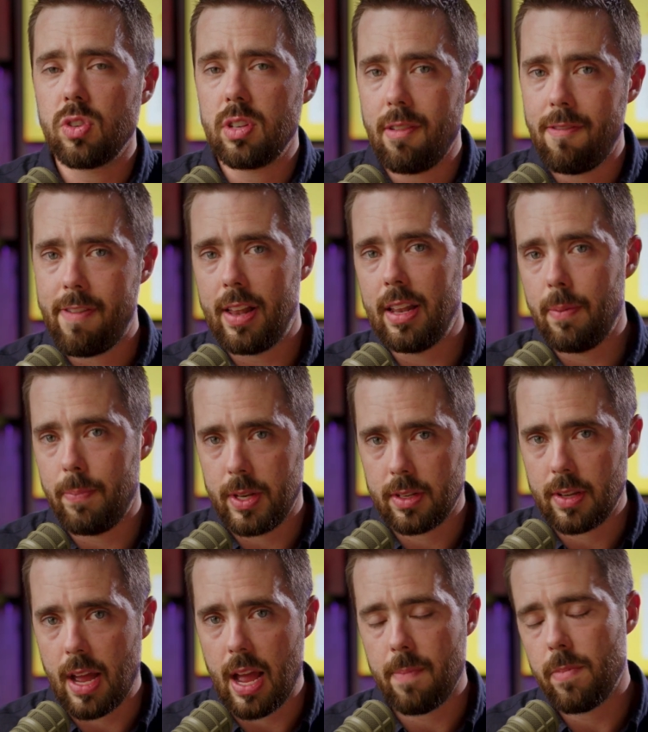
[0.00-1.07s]
development
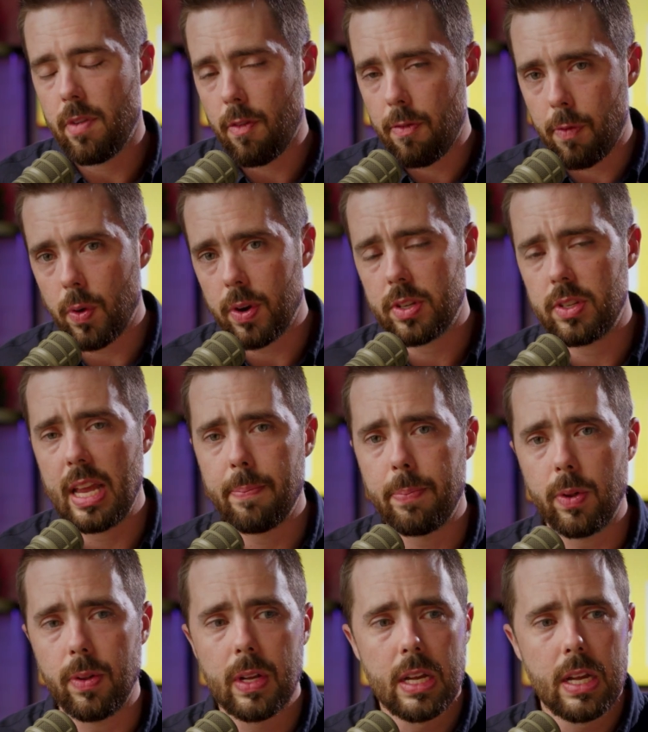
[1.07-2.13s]
time. For
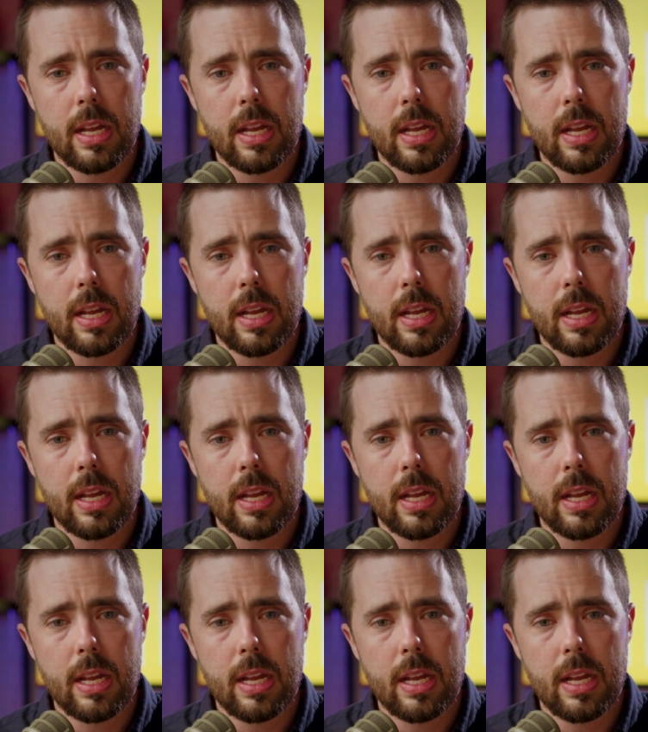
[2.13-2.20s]
example,